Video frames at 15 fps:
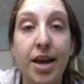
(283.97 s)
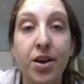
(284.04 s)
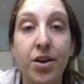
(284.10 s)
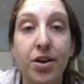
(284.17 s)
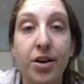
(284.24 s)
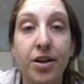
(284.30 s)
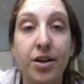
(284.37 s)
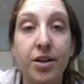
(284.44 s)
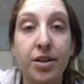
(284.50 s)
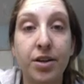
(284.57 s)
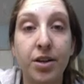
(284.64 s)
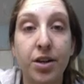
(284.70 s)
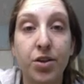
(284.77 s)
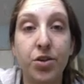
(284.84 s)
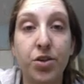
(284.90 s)
anger
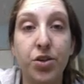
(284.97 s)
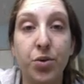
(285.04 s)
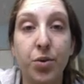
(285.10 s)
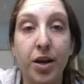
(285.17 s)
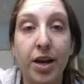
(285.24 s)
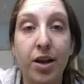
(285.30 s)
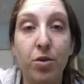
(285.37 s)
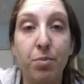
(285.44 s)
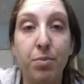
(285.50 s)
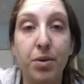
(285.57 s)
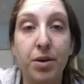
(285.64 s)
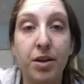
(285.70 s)
to help